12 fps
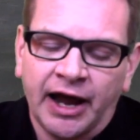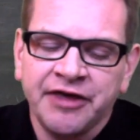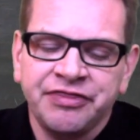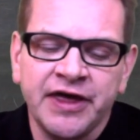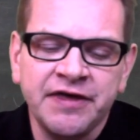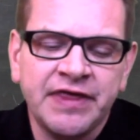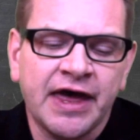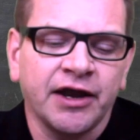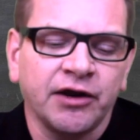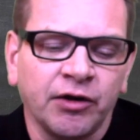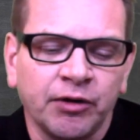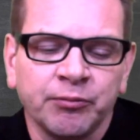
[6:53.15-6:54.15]
I think
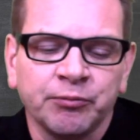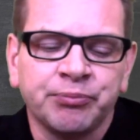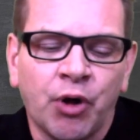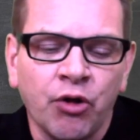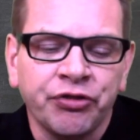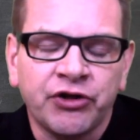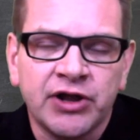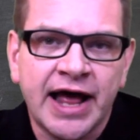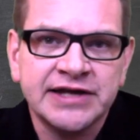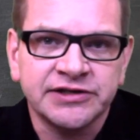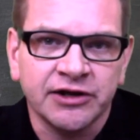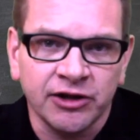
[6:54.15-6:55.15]
that both
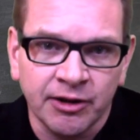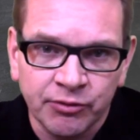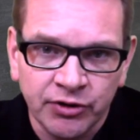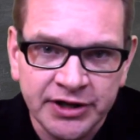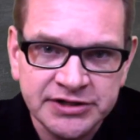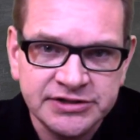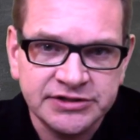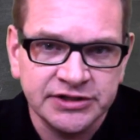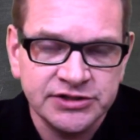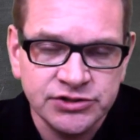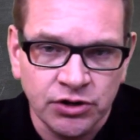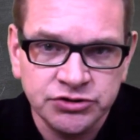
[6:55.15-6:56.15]
classic liberalists
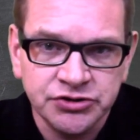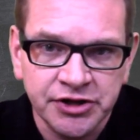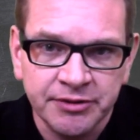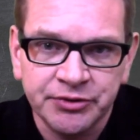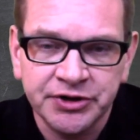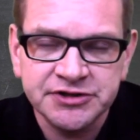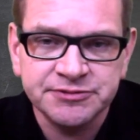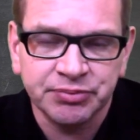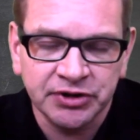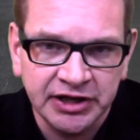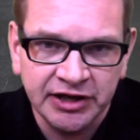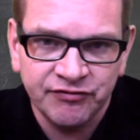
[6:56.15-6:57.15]
and social libertists
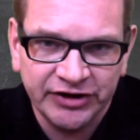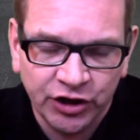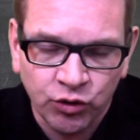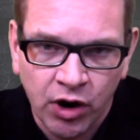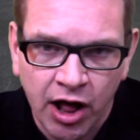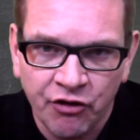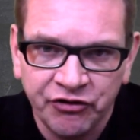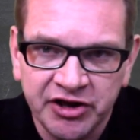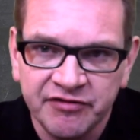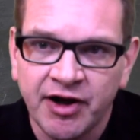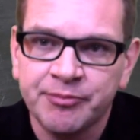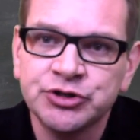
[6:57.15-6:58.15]
believe in
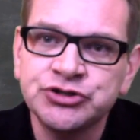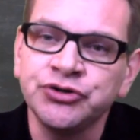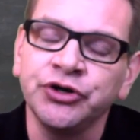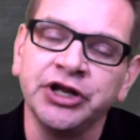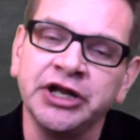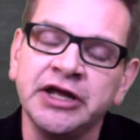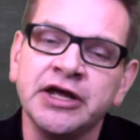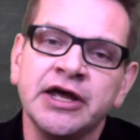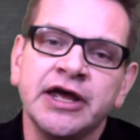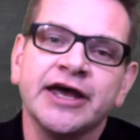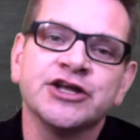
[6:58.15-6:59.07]
equality of opportunity.